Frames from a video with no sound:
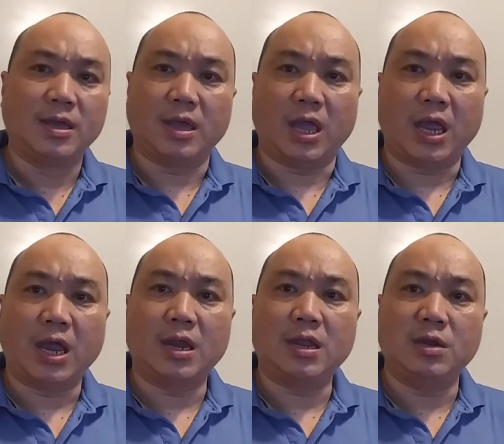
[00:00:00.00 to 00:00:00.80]

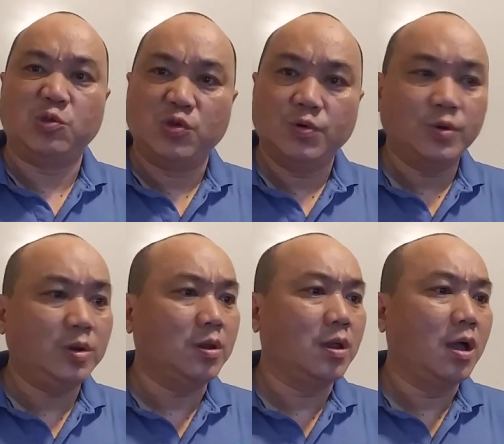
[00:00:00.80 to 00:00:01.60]
And in June,
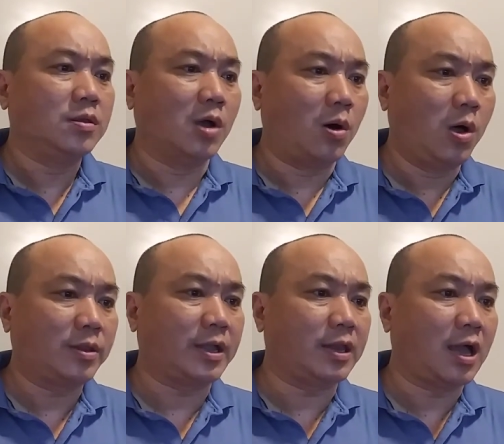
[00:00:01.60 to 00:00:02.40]
the hot
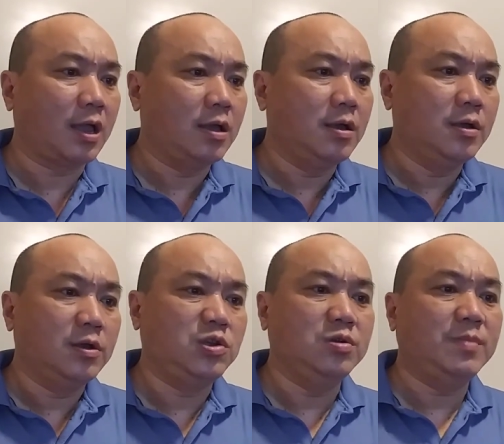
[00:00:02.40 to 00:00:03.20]
and
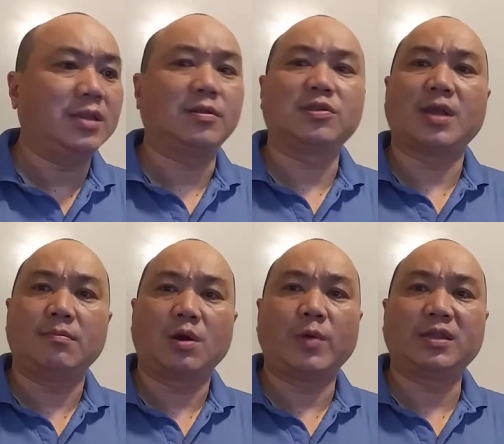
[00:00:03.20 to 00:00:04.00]
humid
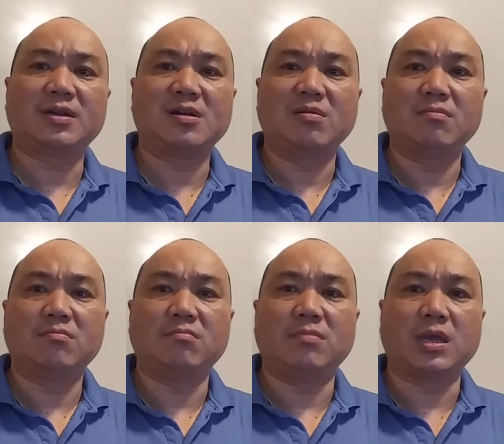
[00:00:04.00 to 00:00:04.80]
summer weather
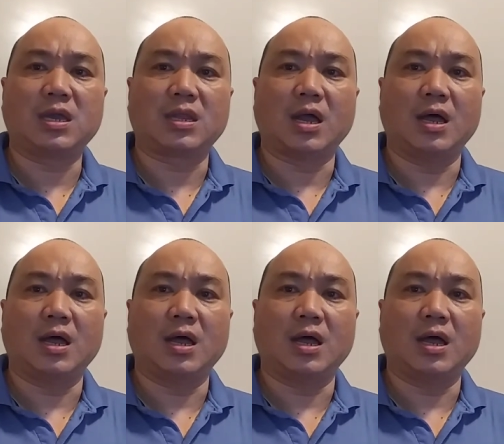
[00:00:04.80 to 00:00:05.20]
make it